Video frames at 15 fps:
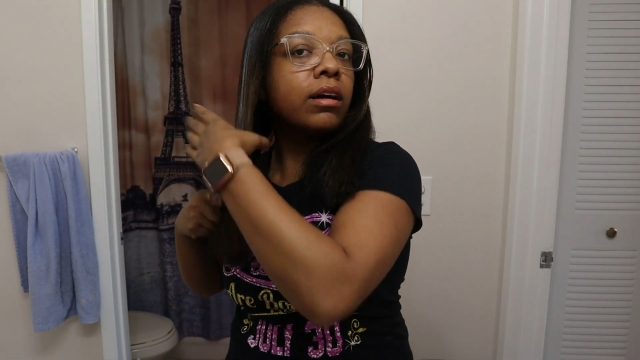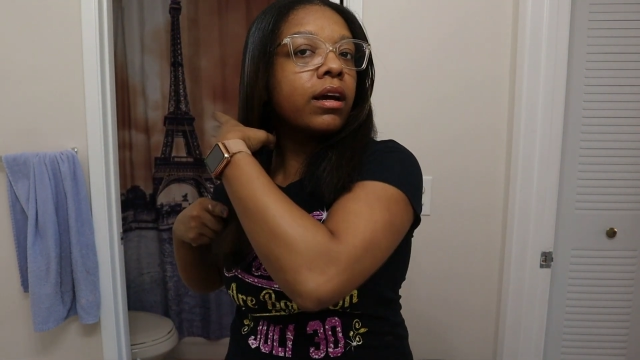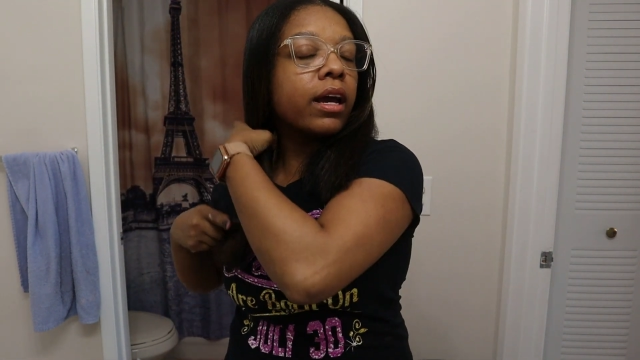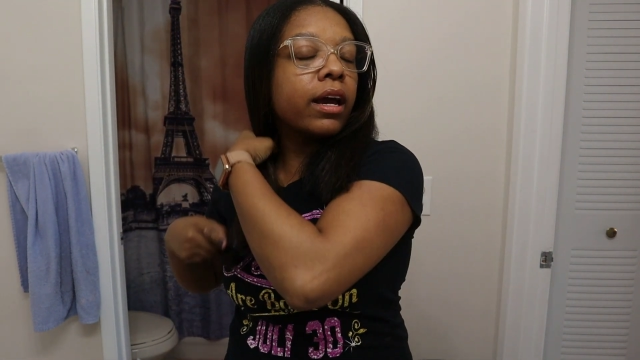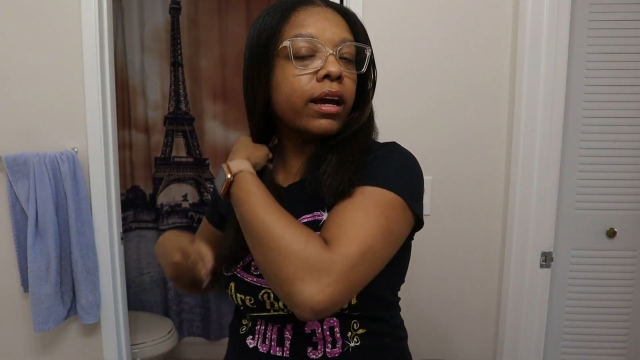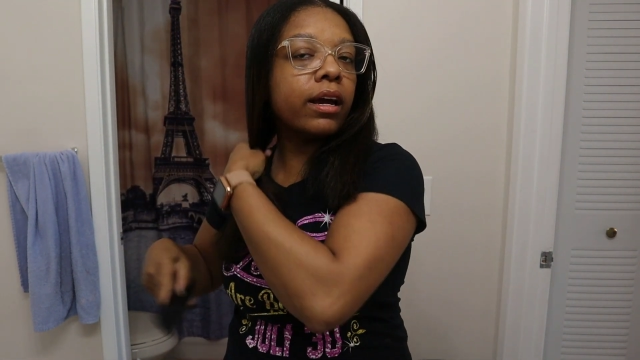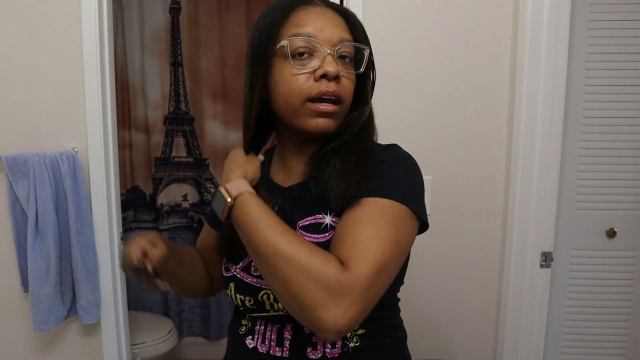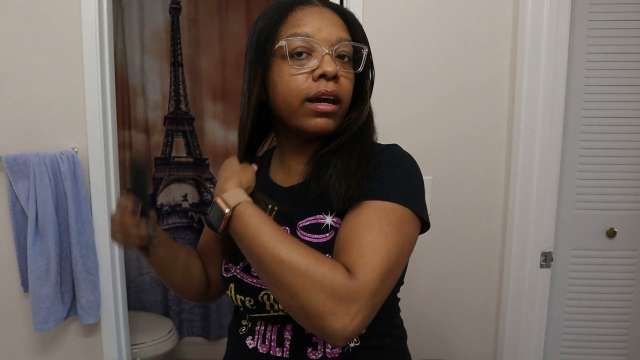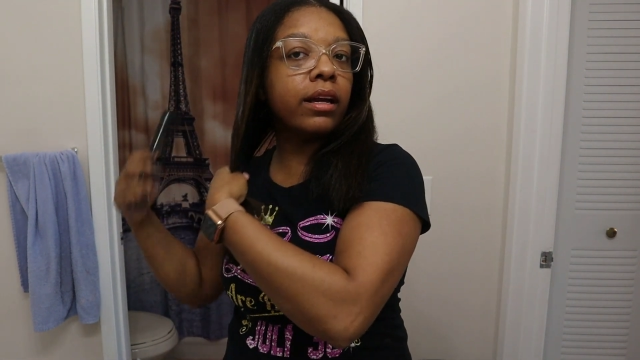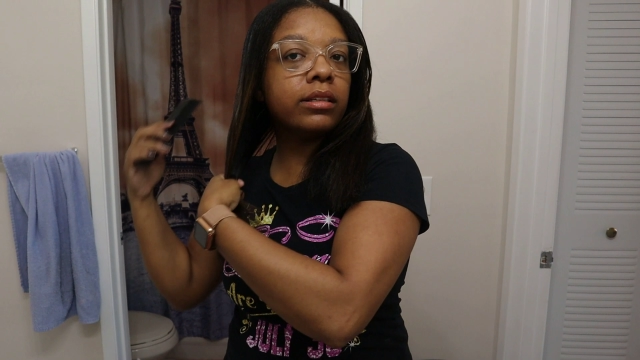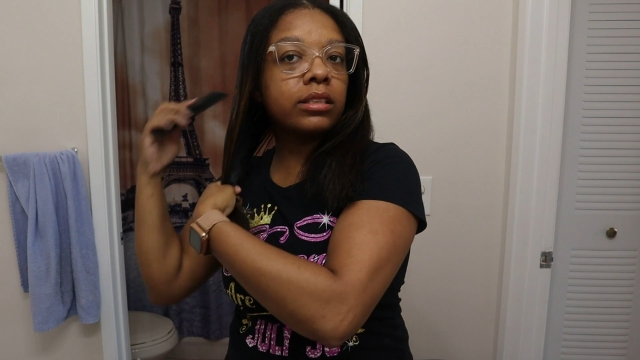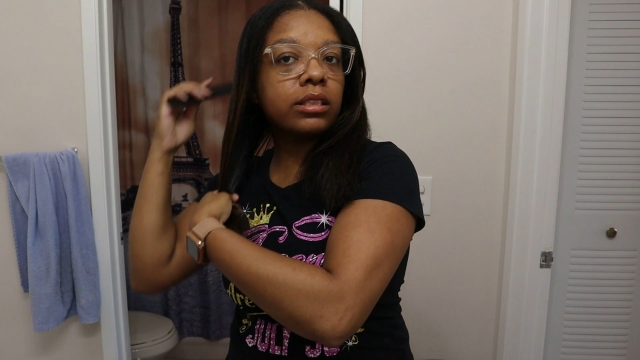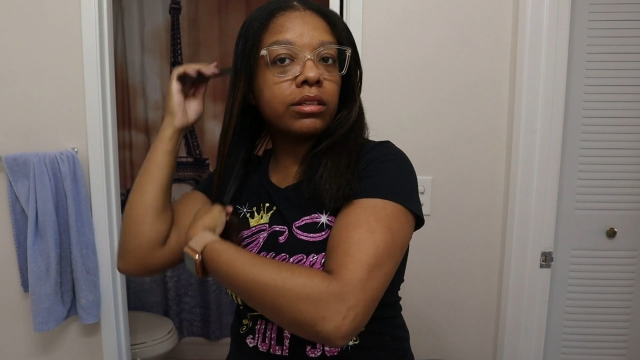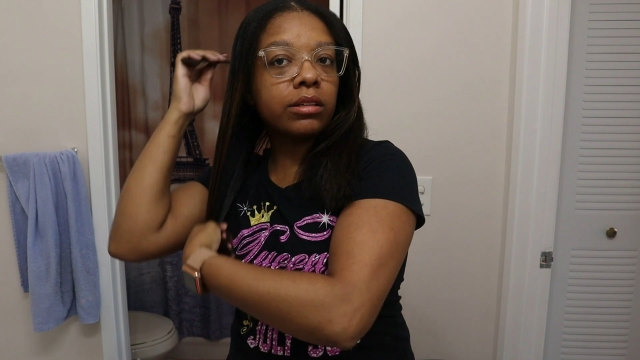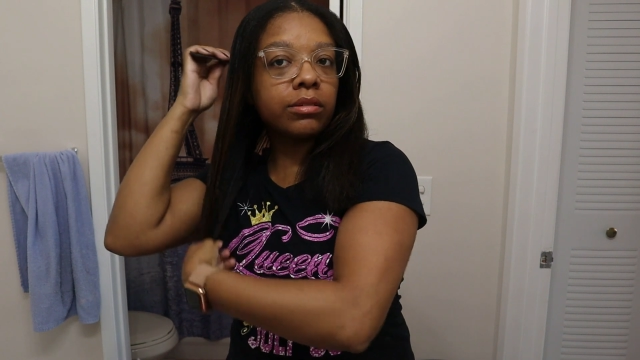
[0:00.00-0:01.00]
and
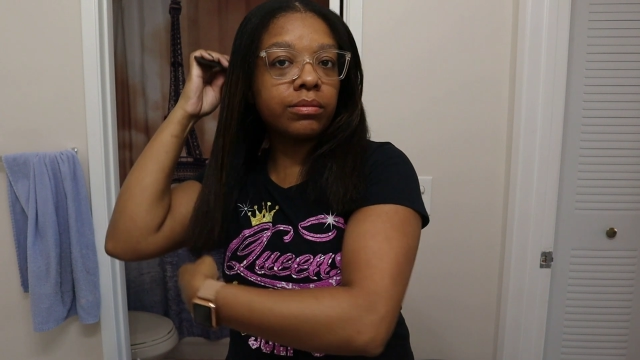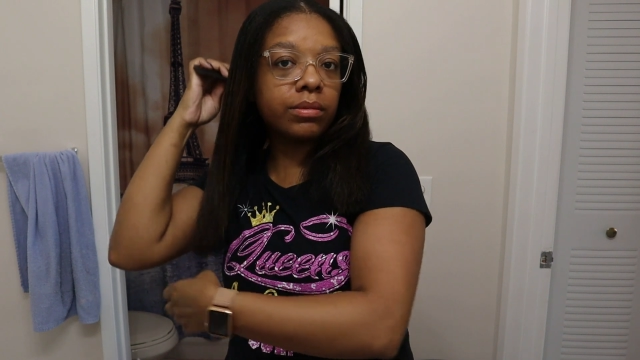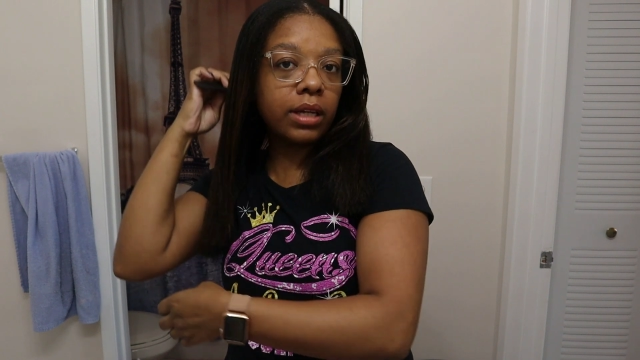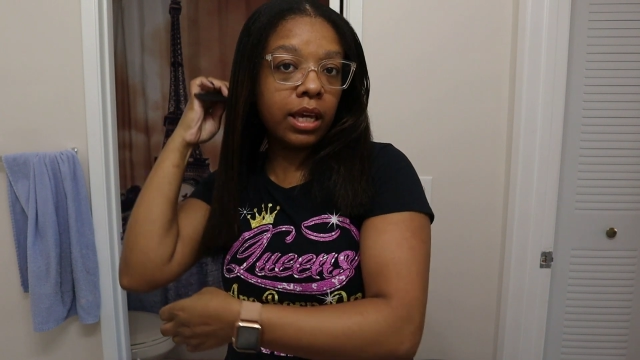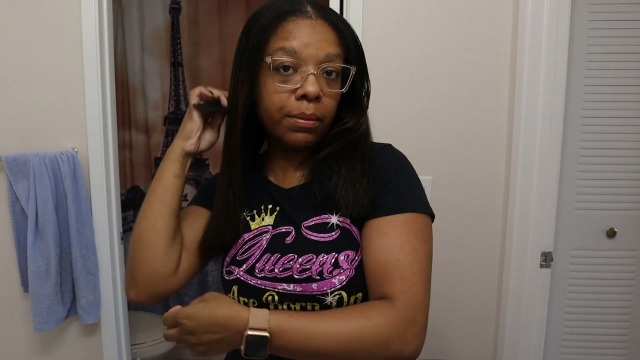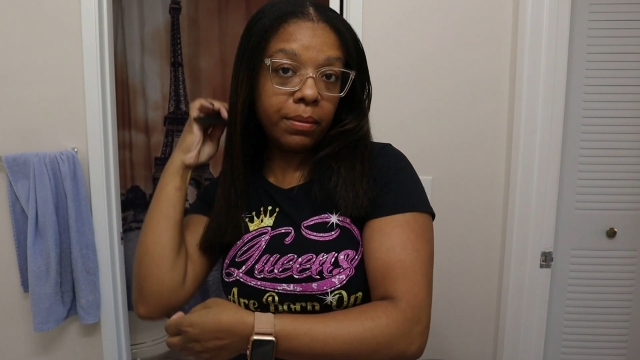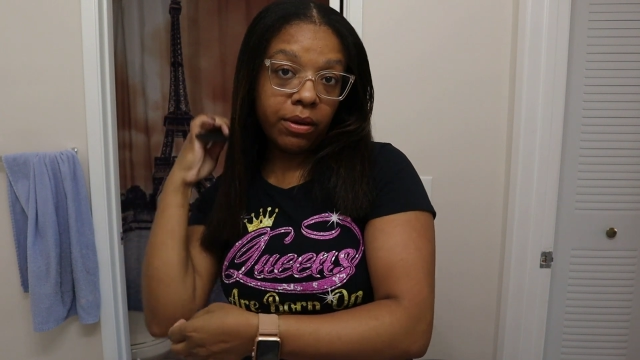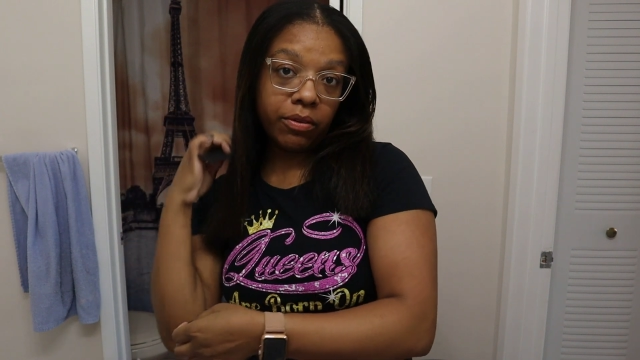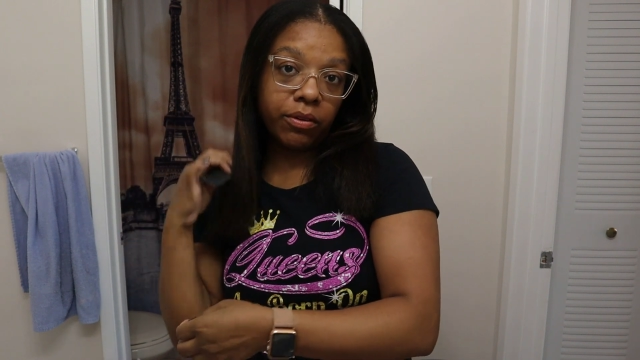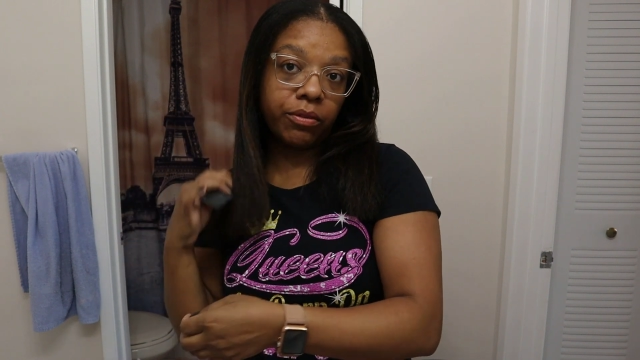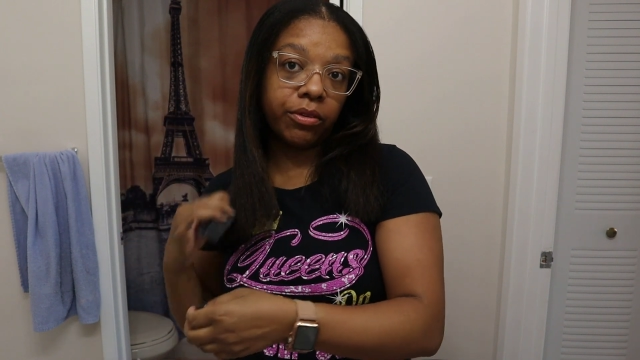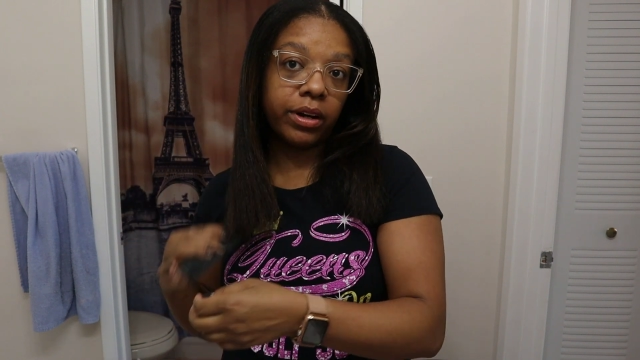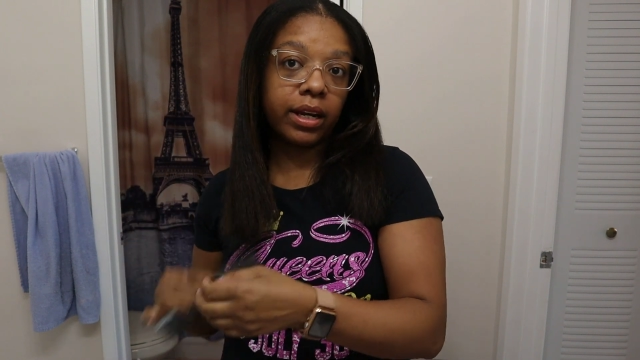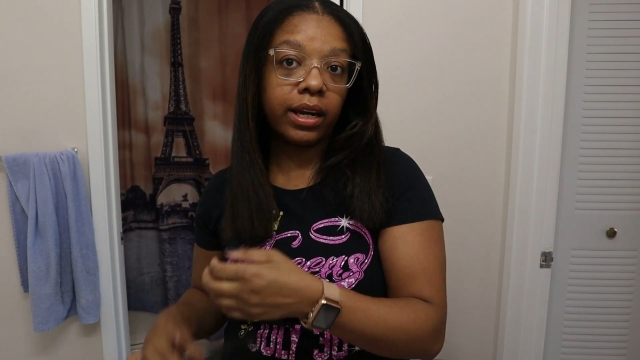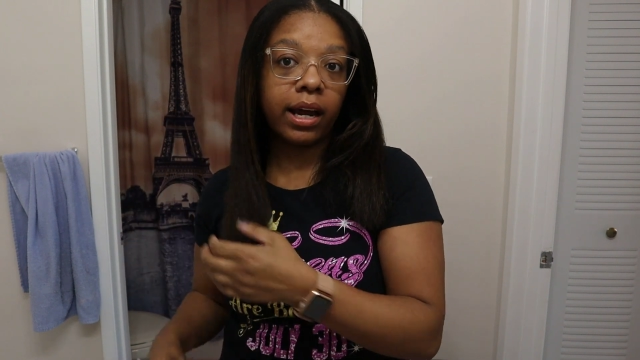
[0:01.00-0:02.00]
to keep me from
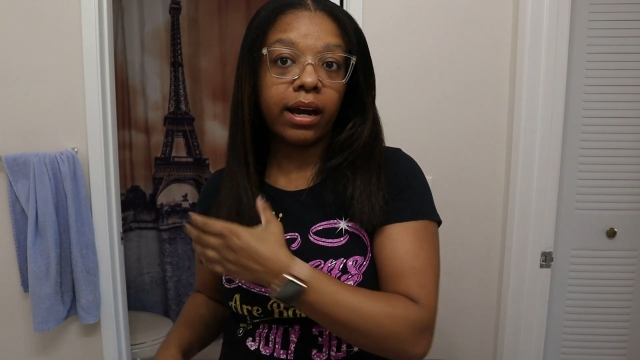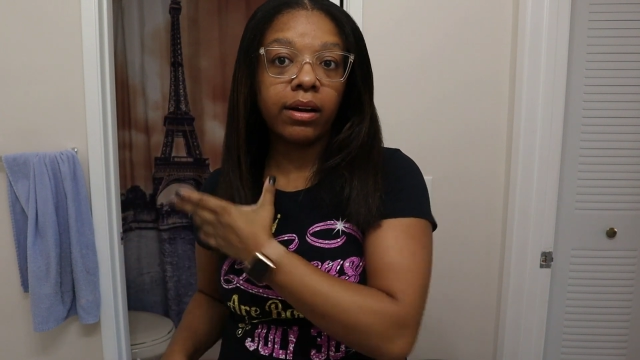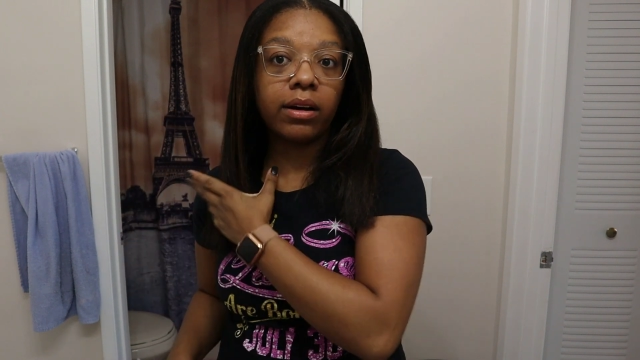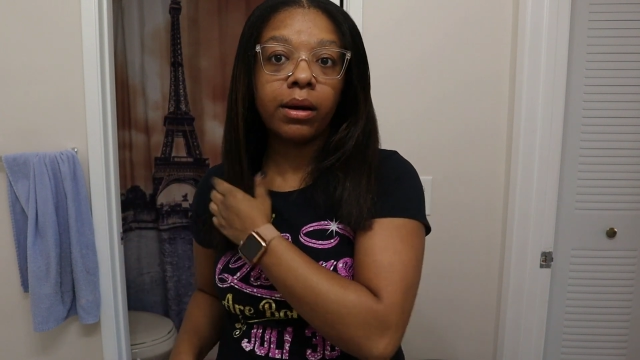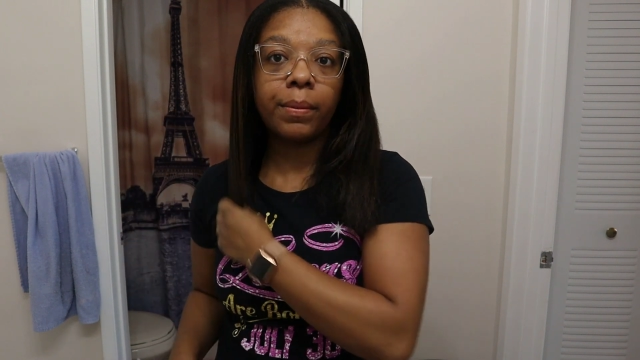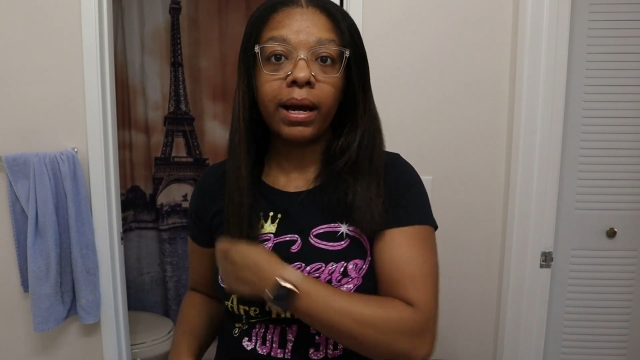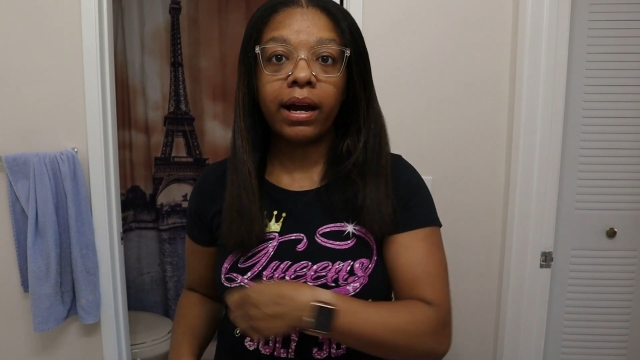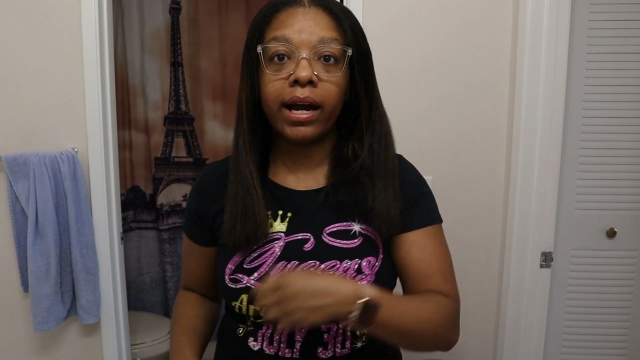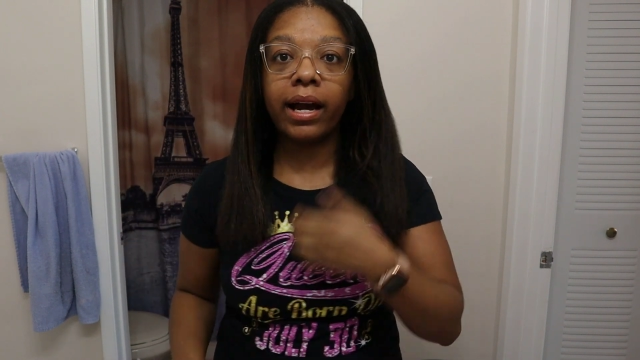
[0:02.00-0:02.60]
freaking out about